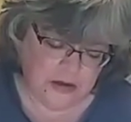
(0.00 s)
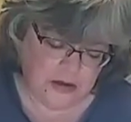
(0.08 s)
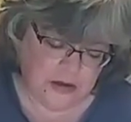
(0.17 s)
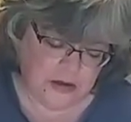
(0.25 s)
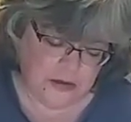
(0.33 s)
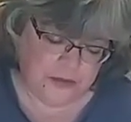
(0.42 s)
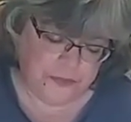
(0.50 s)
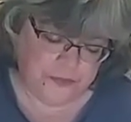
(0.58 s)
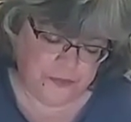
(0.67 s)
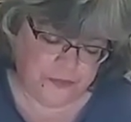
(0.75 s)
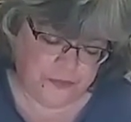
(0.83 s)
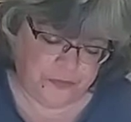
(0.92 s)

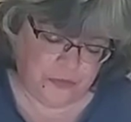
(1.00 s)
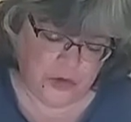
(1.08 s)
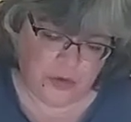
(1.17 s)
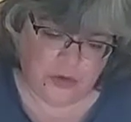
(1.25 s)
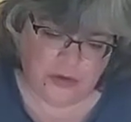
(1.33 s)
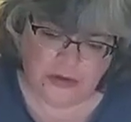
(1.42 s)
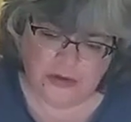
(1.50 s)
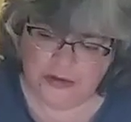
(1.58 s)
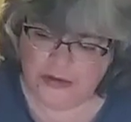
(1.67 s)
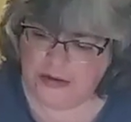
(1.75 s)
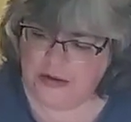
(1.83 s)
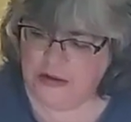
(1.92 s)
Well, I
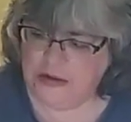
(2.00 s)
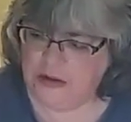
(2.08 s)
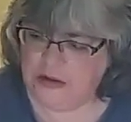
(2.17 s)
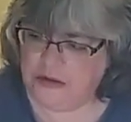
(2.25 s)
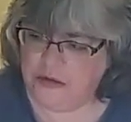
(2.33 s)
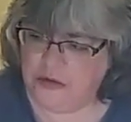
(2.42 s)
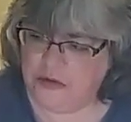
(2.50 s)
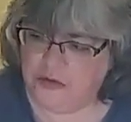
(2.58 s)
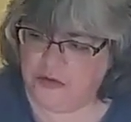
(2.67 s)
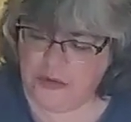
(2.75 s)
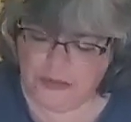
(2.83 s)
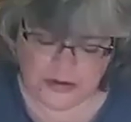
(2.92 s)
think I did like
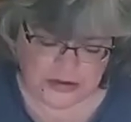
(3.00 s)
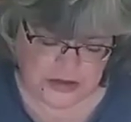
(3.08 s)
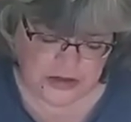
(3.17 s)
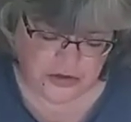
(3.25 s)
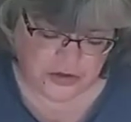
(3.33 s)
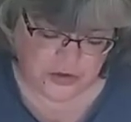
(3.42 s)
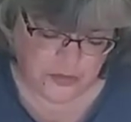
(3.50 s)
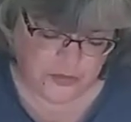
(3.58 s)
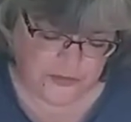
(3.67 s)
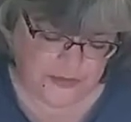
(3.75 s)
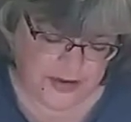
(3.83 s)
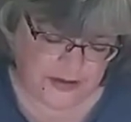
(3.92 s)
$3 each or 2 for
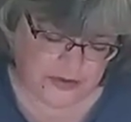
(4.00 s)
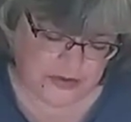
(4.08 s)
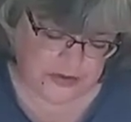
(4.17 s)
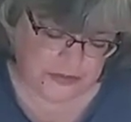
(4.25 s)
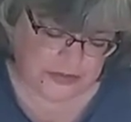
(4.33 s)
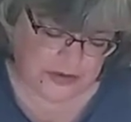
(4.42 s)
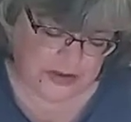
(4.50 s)
$5 or something